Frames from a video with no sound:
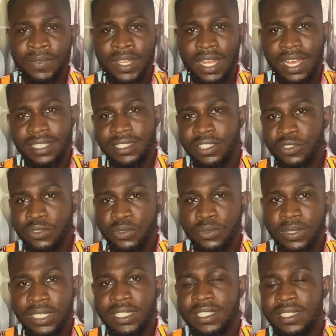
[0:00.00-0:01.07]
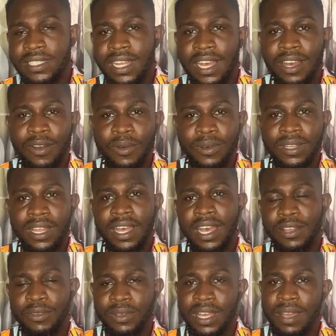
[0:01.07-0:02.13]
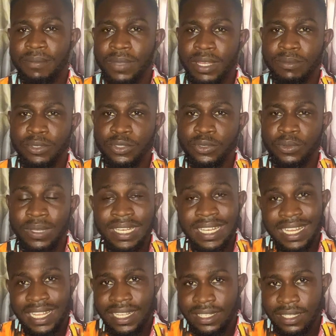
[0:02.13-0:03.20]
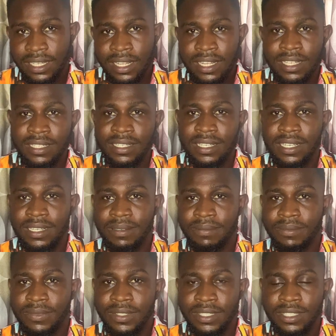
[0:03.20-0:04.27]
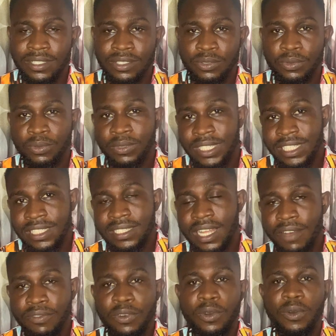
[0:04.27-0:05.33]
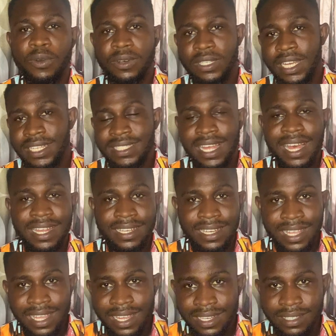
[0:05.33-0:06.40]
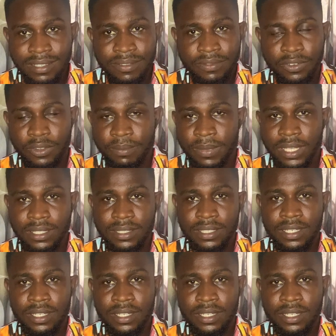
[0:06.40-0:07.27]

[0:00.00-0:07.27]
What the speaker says: asking you to register on how you can be able to learn to register for others and earn from it.